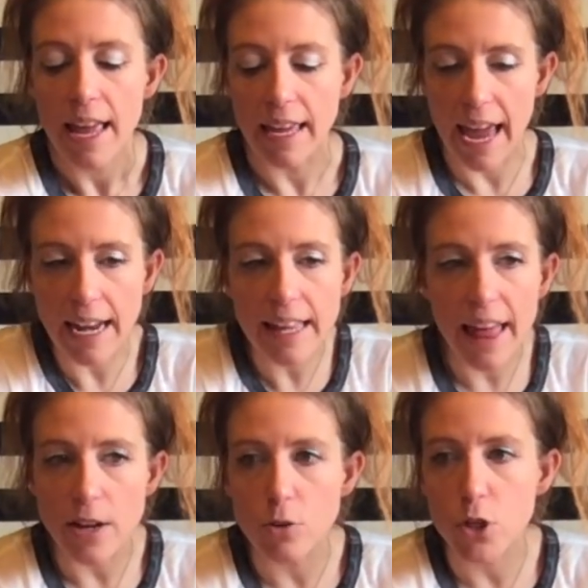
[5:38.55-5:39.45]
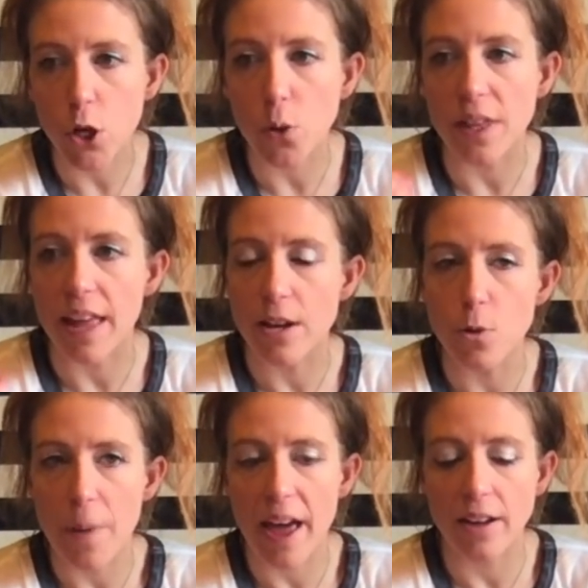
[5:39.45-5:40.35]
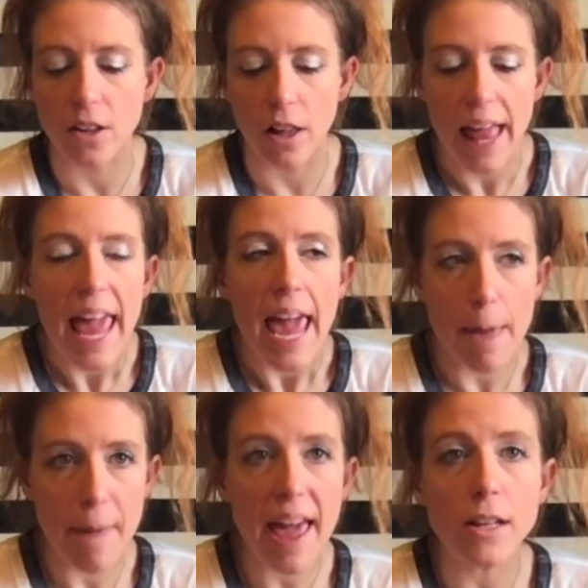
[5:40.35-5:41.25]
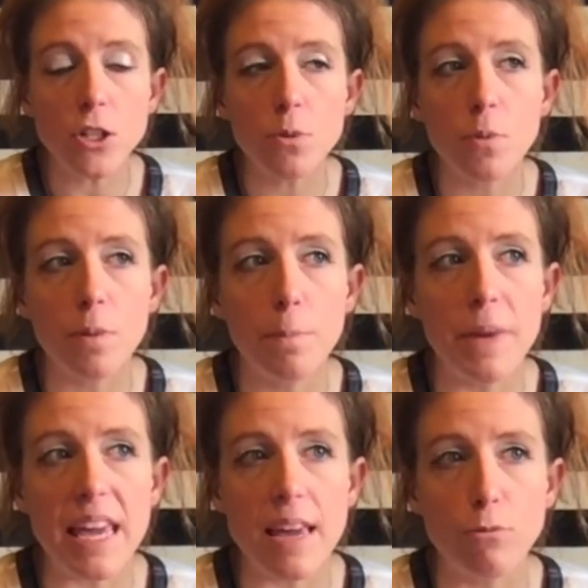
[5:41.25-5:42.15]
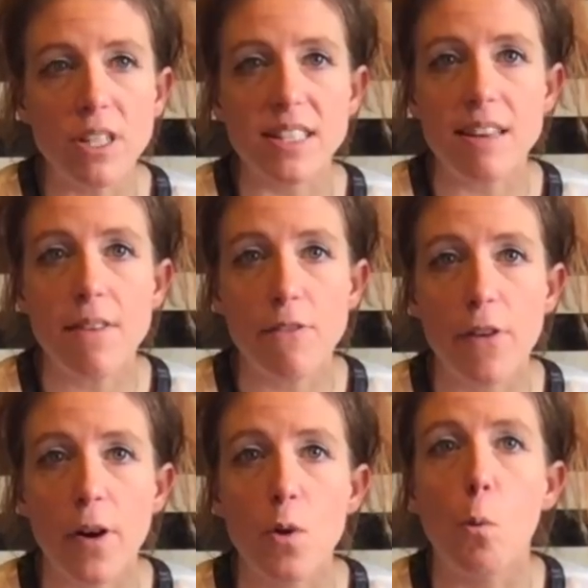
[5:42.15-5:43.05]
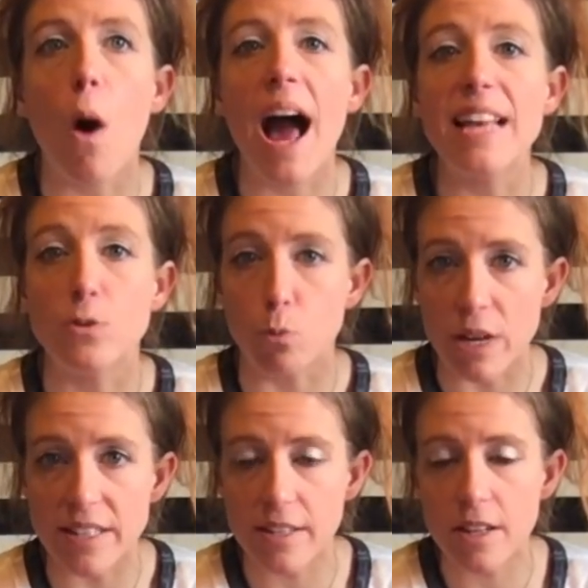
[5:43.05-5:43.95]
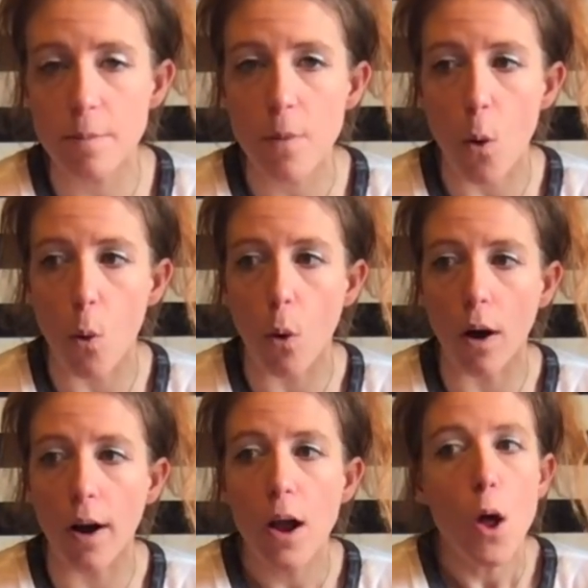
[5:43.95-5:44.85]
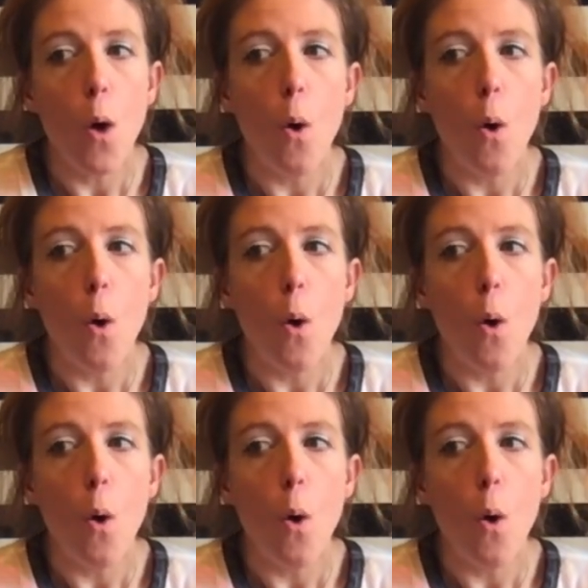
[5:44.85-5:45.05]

gaining that new token, that new pentacle, it may also be receiving very wise wisdom, or